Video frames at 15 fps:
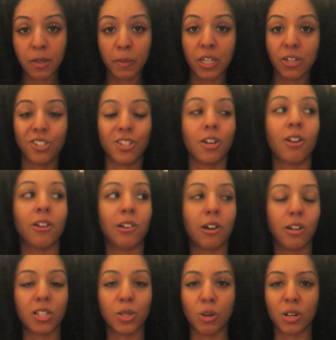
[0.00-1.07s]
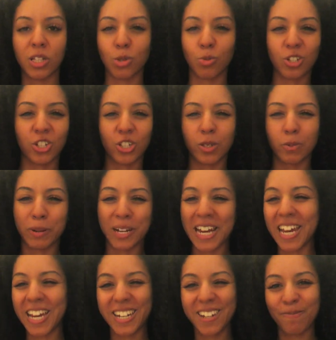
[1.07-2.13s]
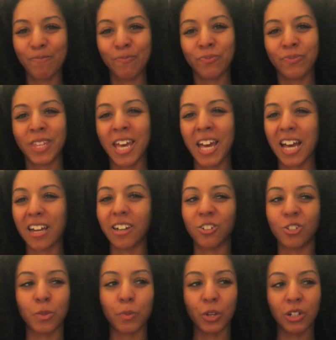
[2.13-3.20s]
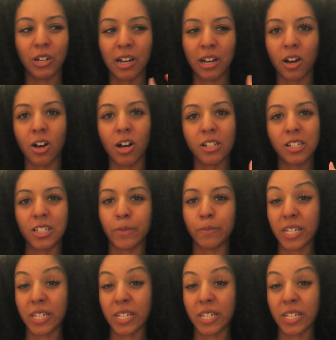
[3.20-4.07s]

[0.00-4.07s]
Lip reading: because our last ones were just plain, and I just put like a custom